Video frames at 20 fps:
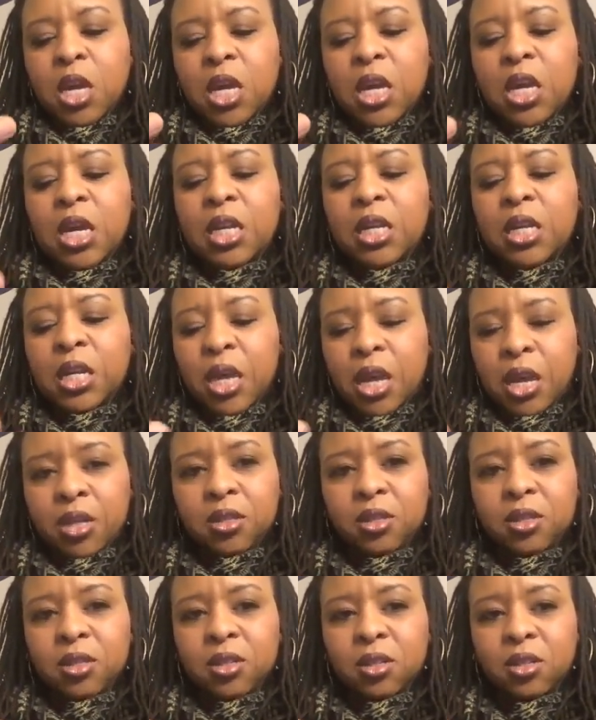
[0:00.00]
in
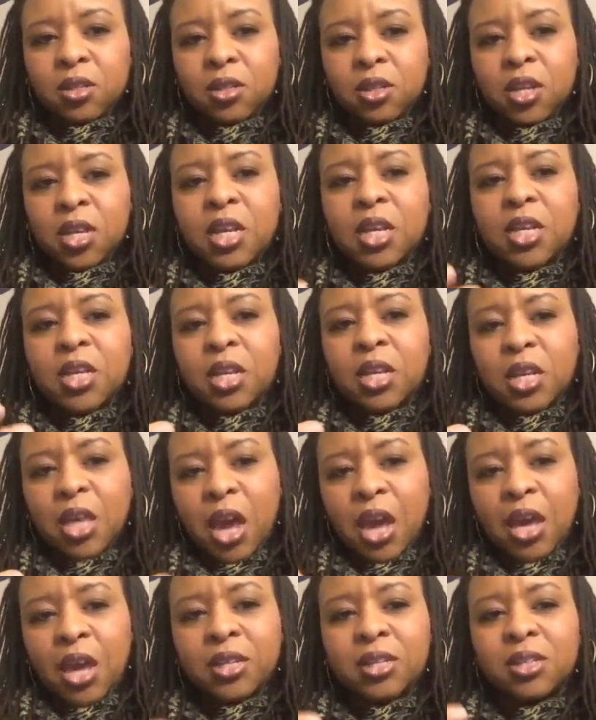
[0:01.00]
Lent, in
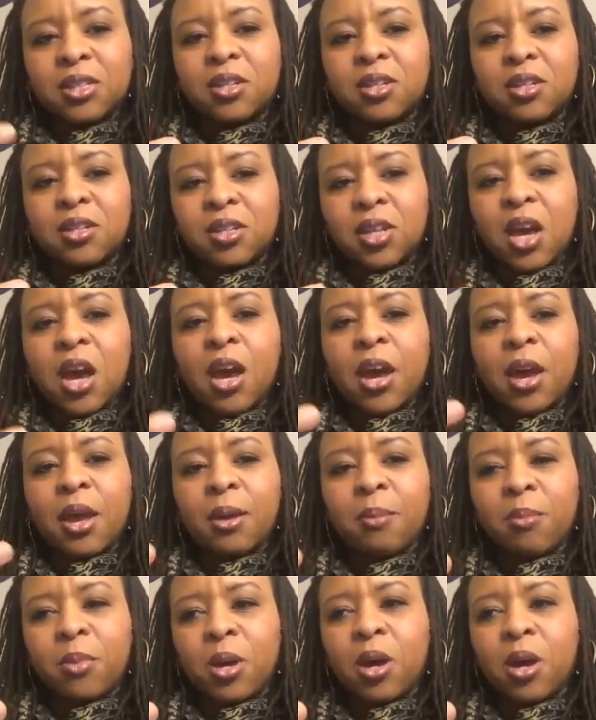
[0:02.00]
that
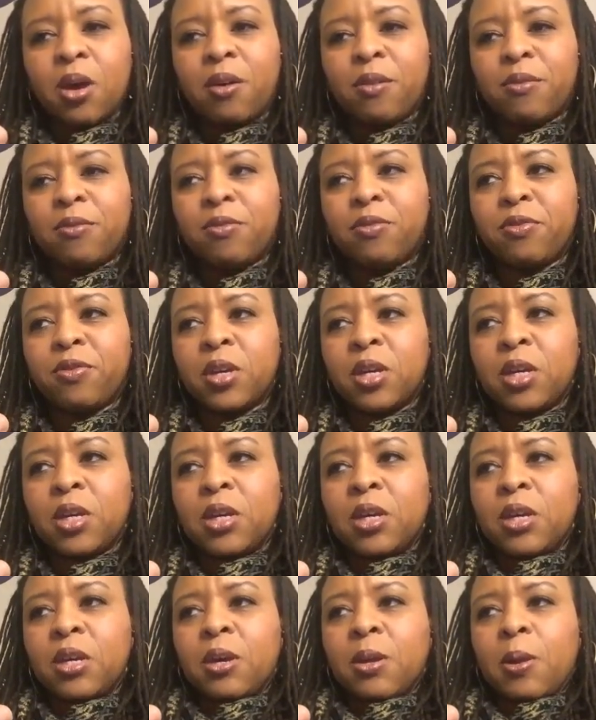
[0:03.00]
time of
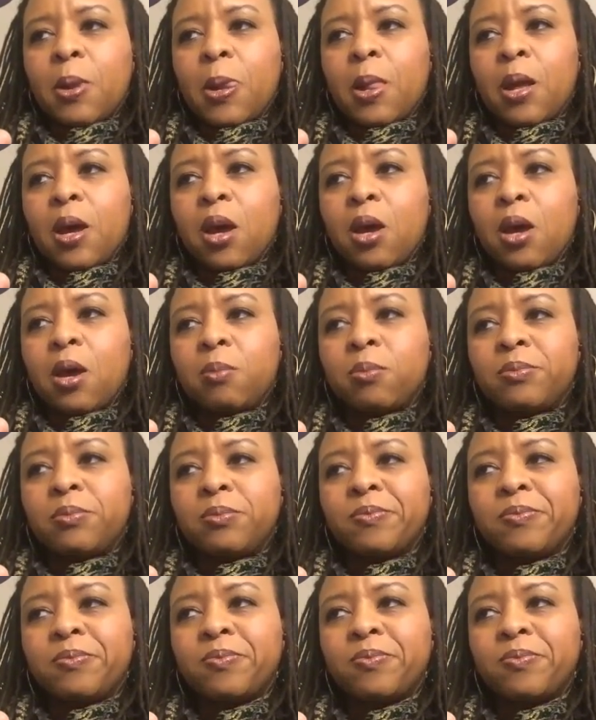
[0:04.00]
kind